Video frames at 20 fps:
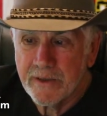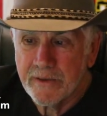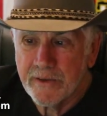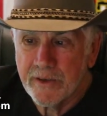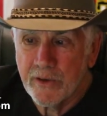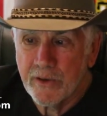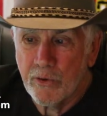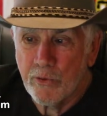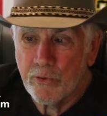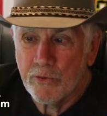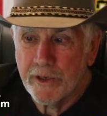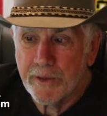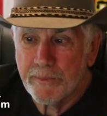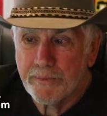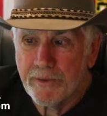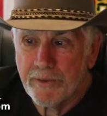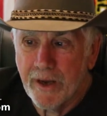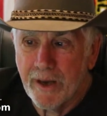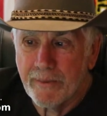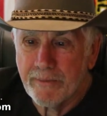The only
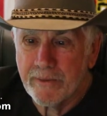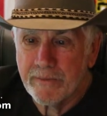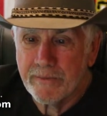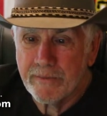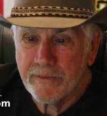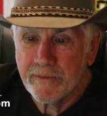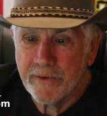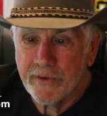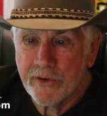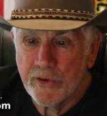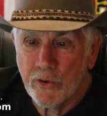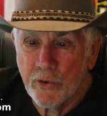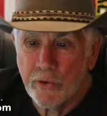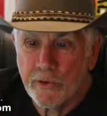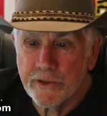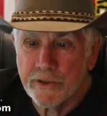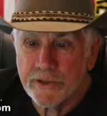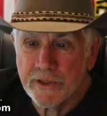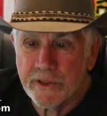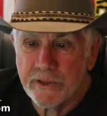problem, the
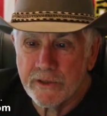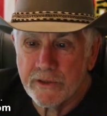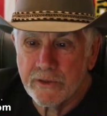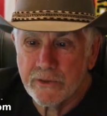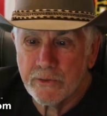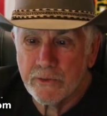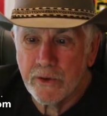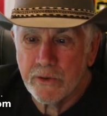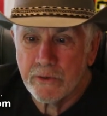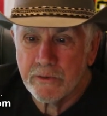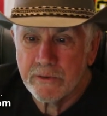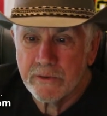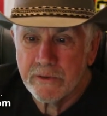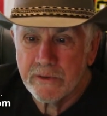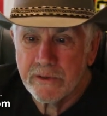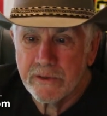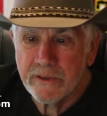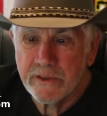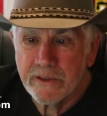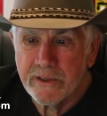origin of the quote,
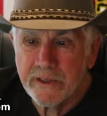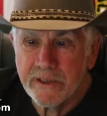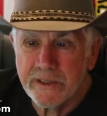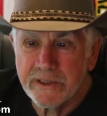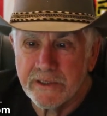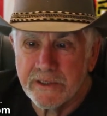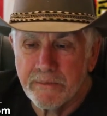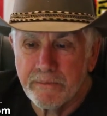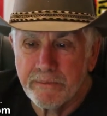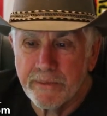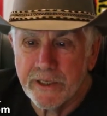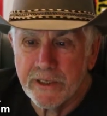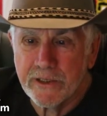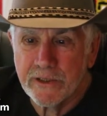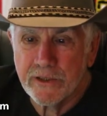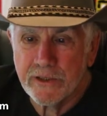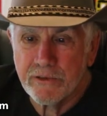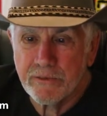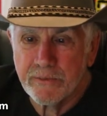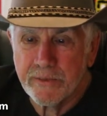is a
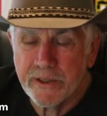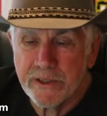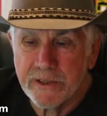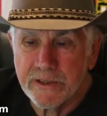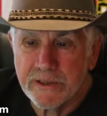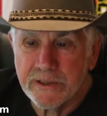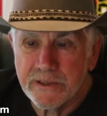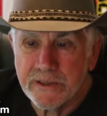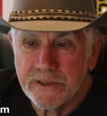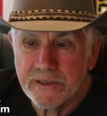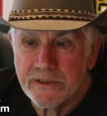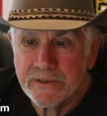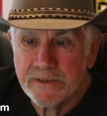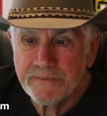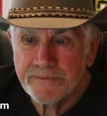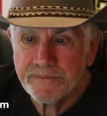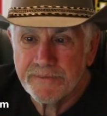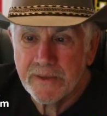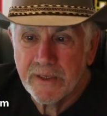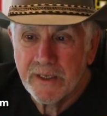bit dubious.
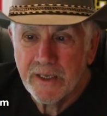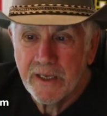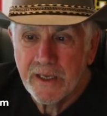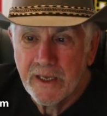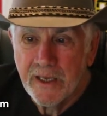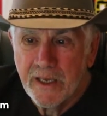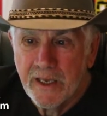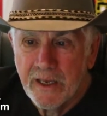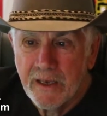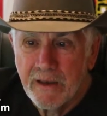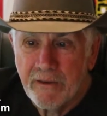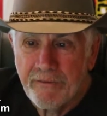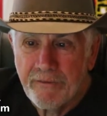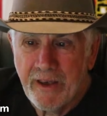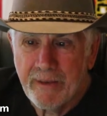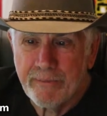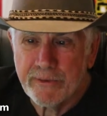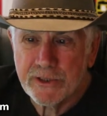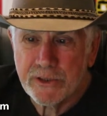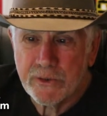
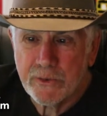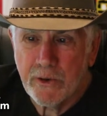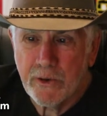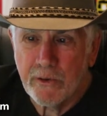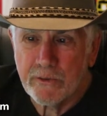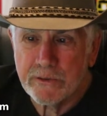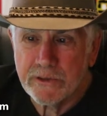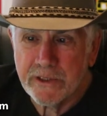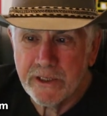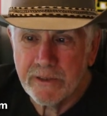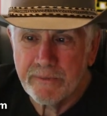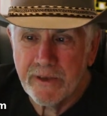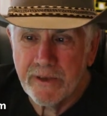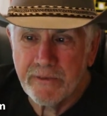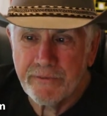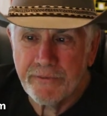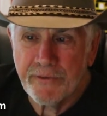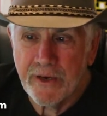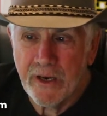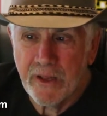Famous quotes can be a
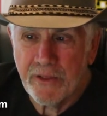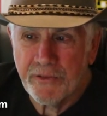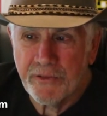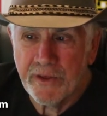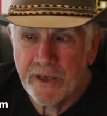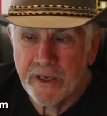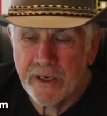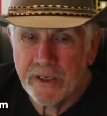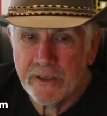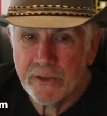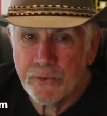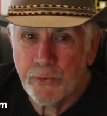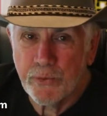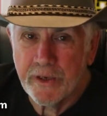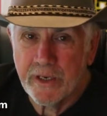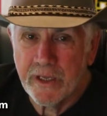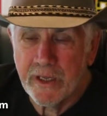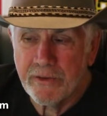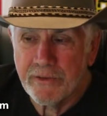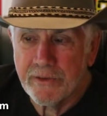funny thing in the
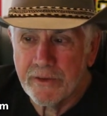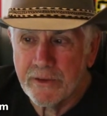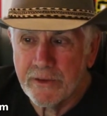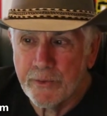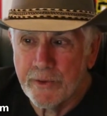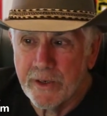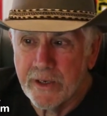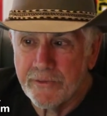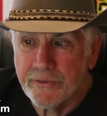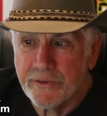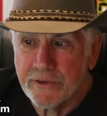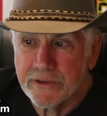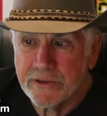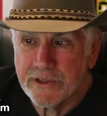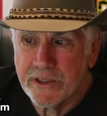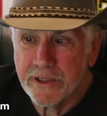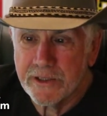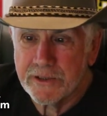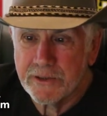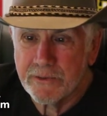20th and 21st
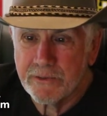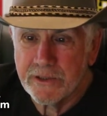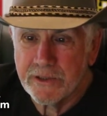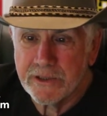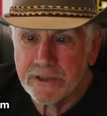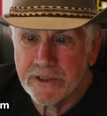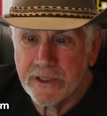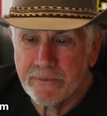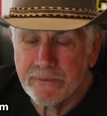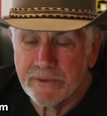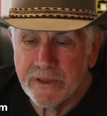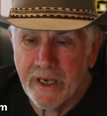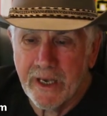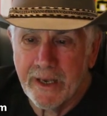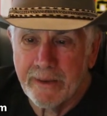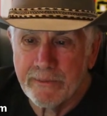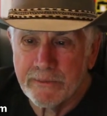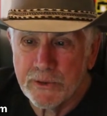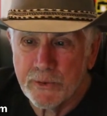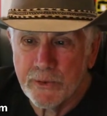century.
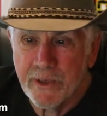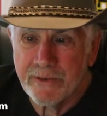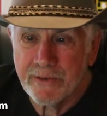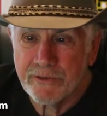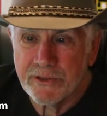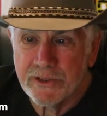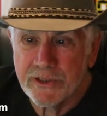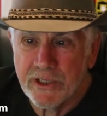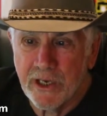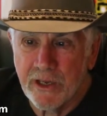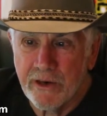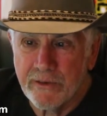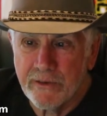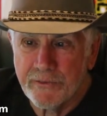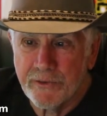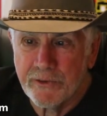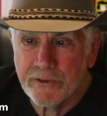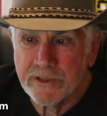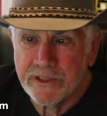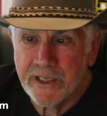Sometimes we have a solid
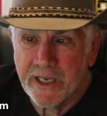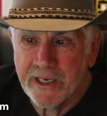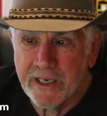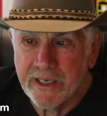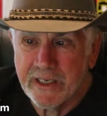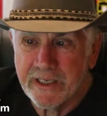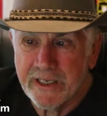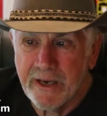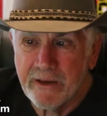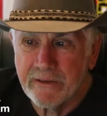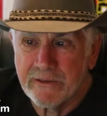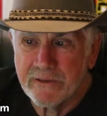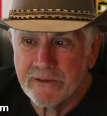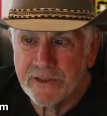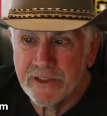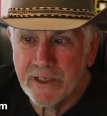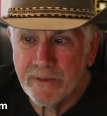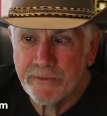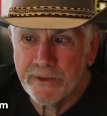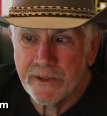first-hand account of
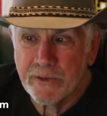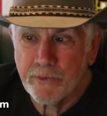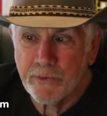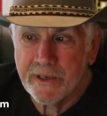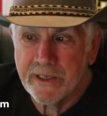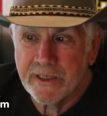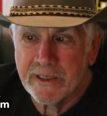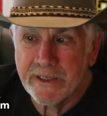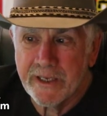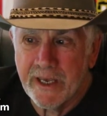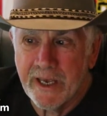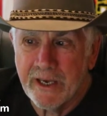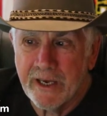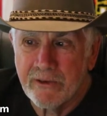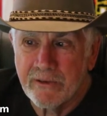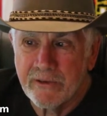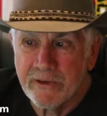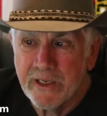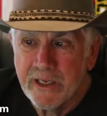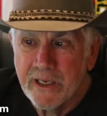something written
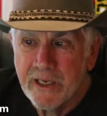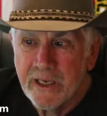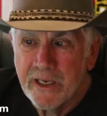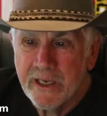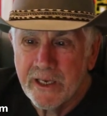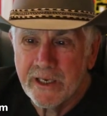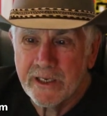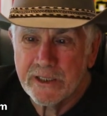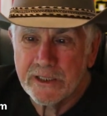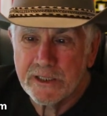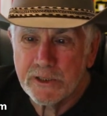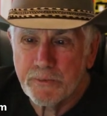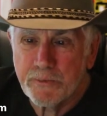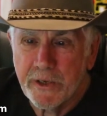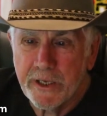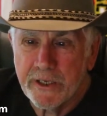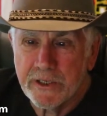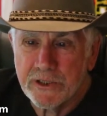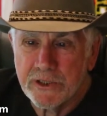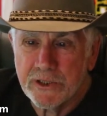down in a
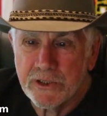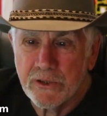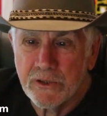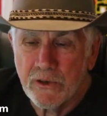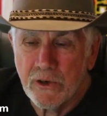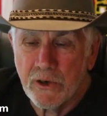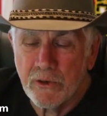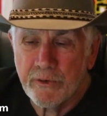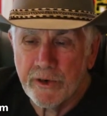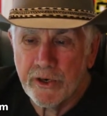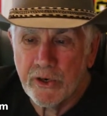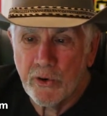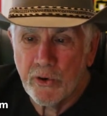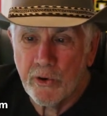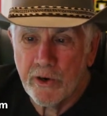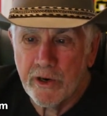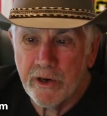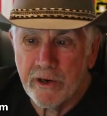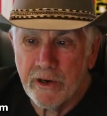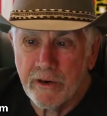speech or
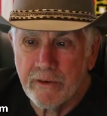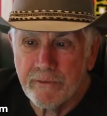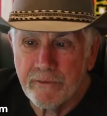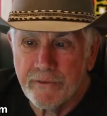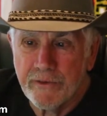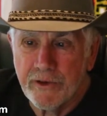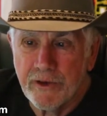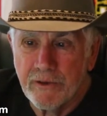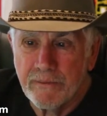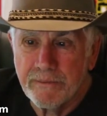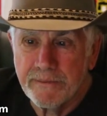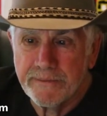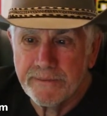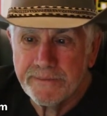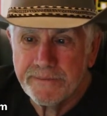recorded on film.